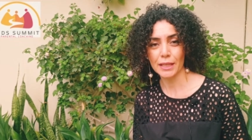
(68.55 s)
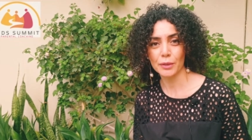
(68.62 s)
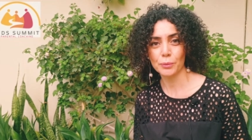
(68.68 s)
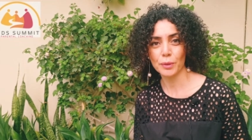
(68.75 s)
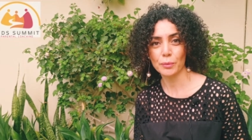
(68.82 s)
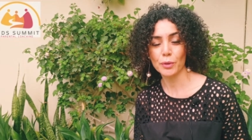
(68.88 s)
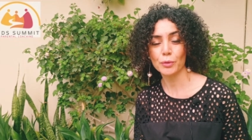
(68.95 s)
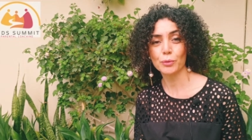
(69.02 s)
and
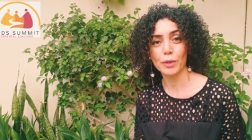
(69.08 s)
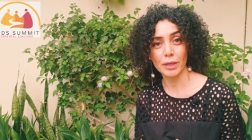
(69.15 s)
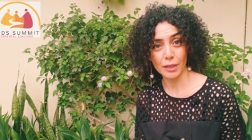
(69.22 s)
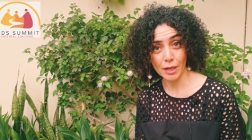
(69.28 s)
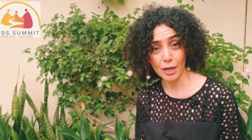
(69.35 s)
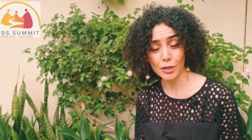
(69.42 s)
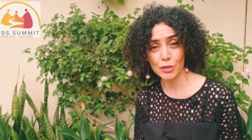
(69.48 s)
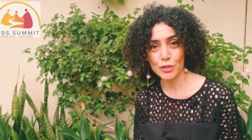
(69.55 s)
we want to
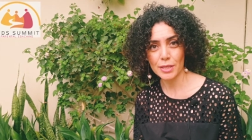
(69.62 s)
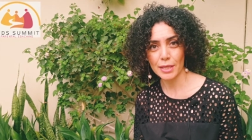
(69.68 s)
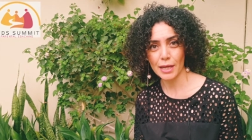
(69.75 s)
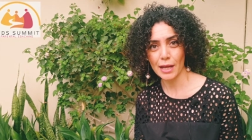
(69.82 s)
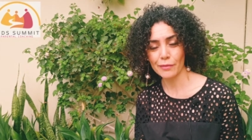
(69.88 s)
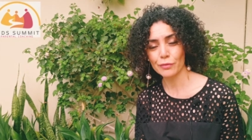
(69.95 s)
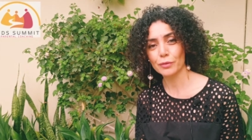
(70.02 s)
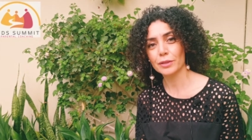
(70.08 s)
encourage
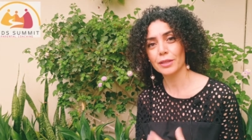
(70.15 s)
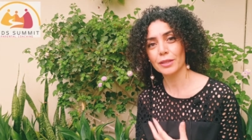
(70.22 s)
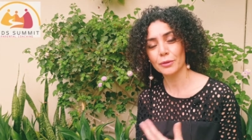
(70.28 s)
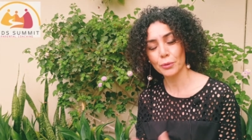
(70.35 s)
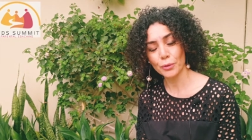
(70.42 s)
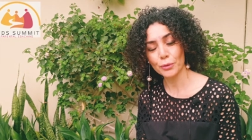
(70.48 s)
their effort in